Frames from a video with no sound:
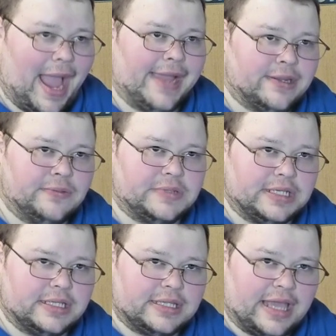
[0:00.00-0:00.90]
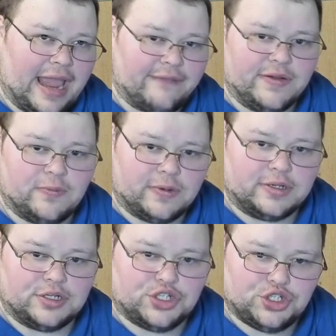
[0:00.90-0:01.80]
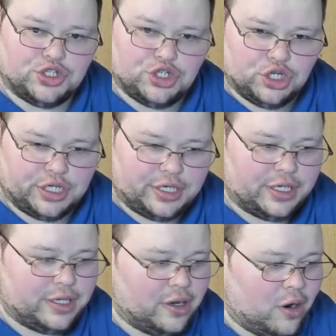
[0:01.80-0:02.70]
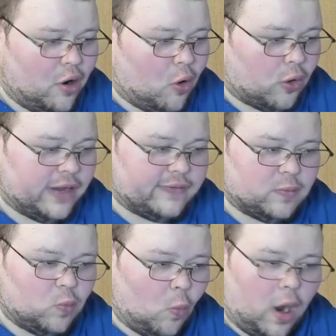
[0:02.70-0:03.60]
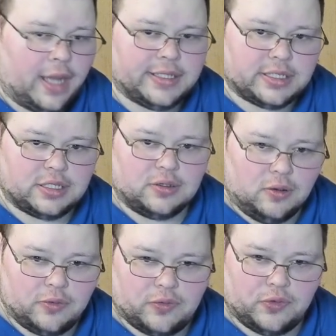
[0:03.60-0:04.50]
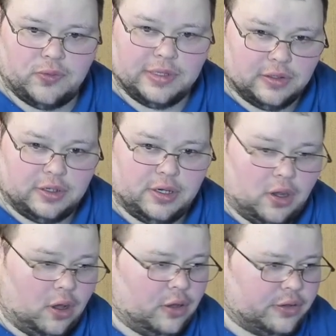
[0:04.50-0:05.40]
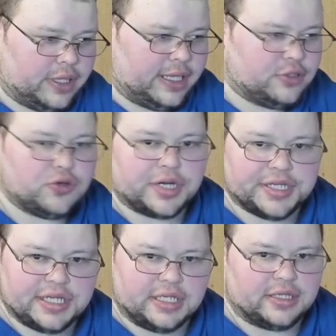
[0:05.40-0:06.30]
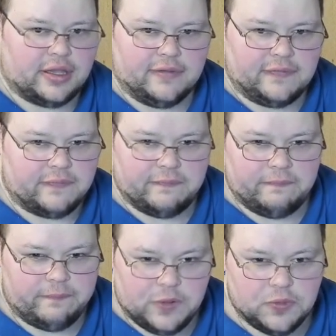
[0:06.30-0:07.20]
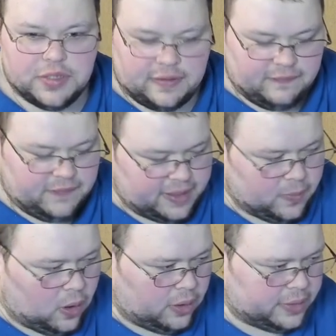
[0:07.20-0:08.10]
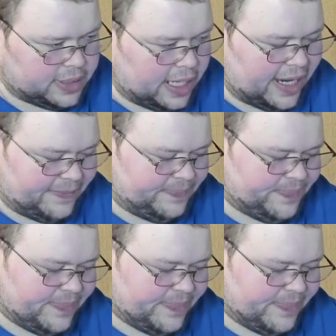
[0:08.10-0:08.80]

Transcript: I don't think that everyone should or even wants to go through and learn all the intricacies of using Vim all the time.